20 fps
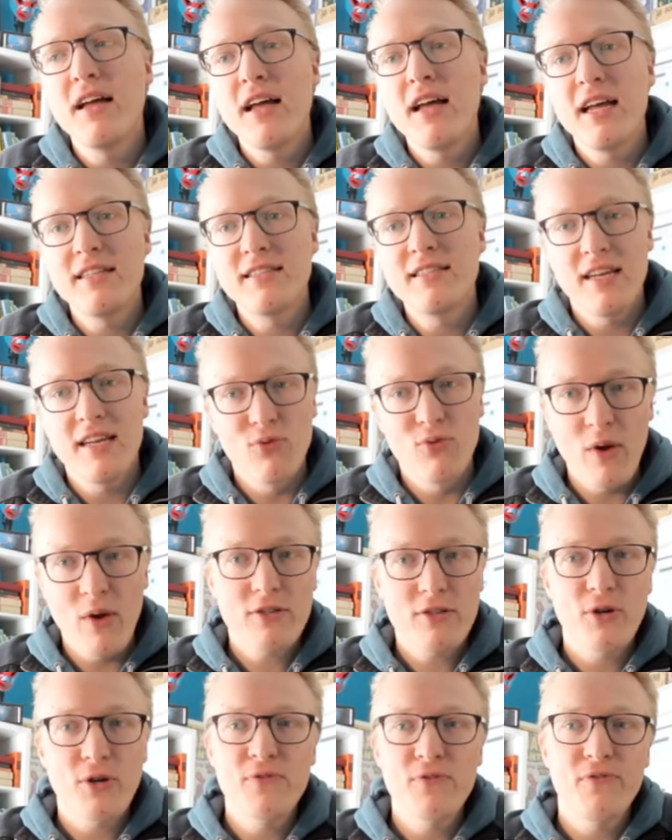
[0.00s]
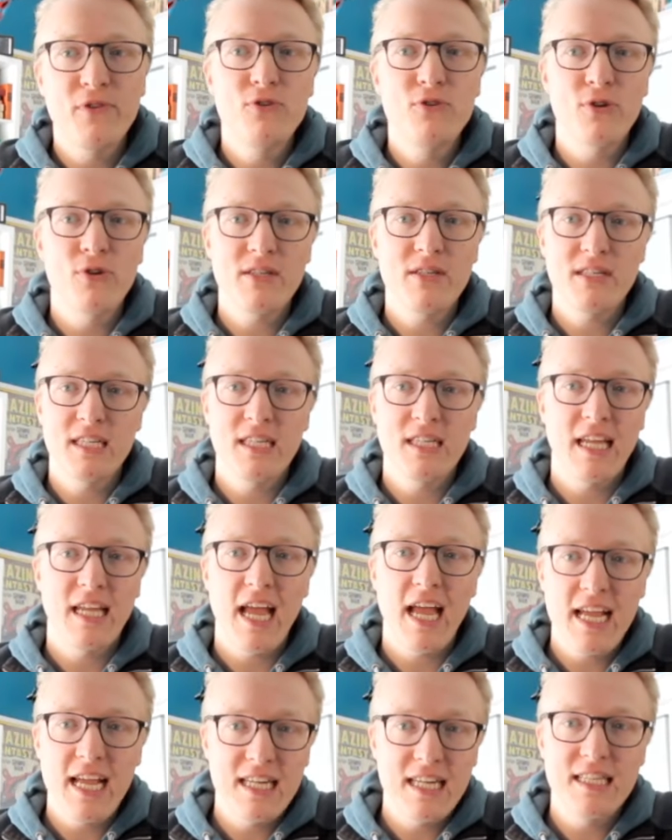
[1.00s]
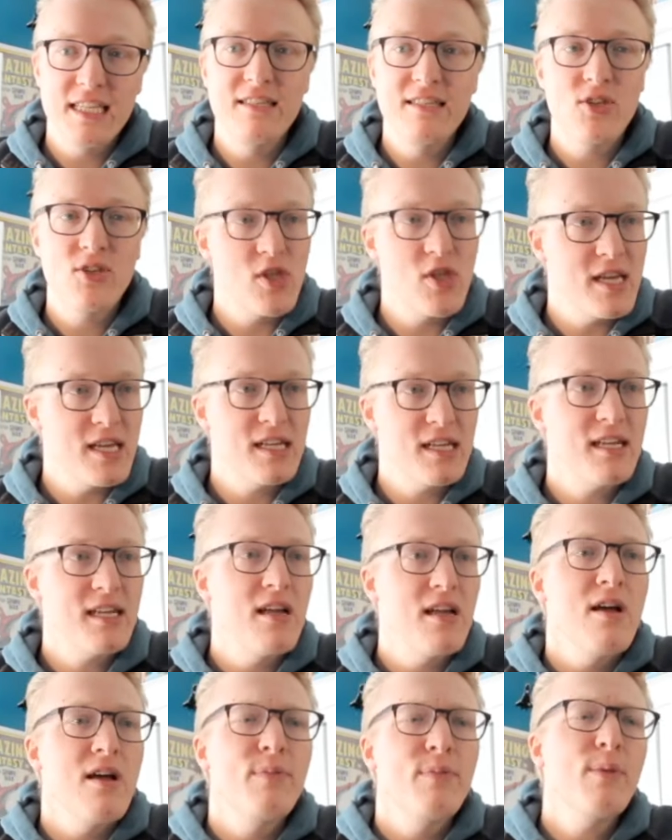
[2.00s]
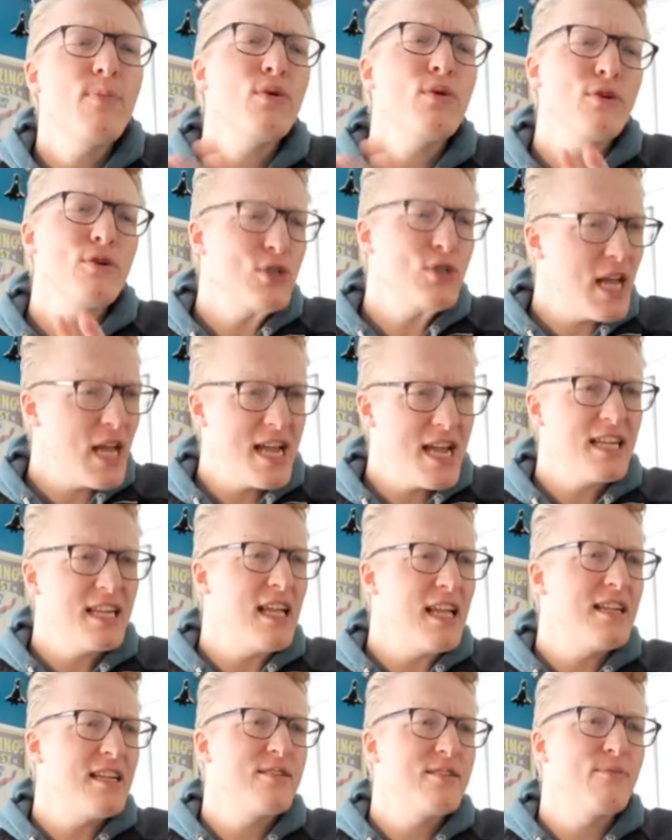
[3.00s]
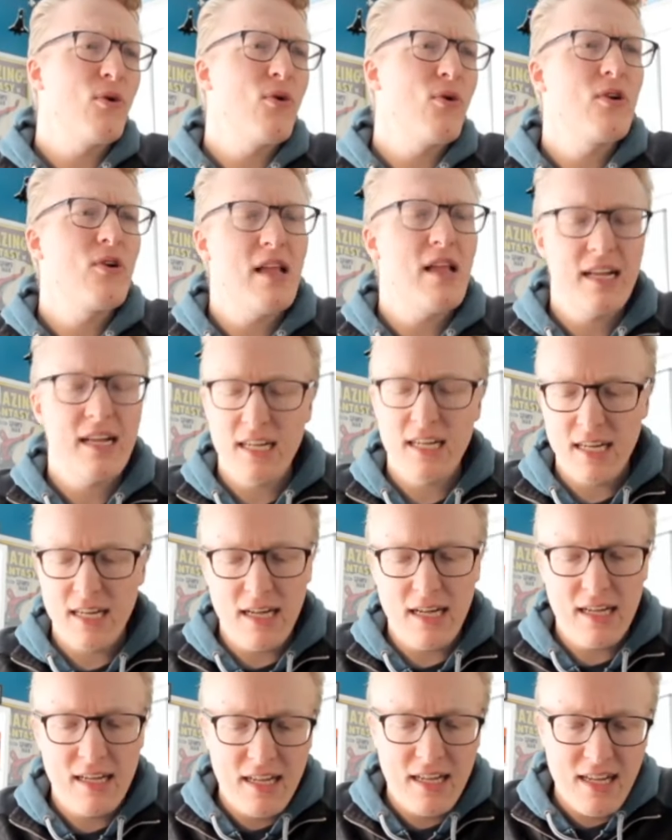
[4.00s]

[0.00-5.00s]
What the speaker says: It's a retro futuristic 80s thing. People are saying that it's more like a,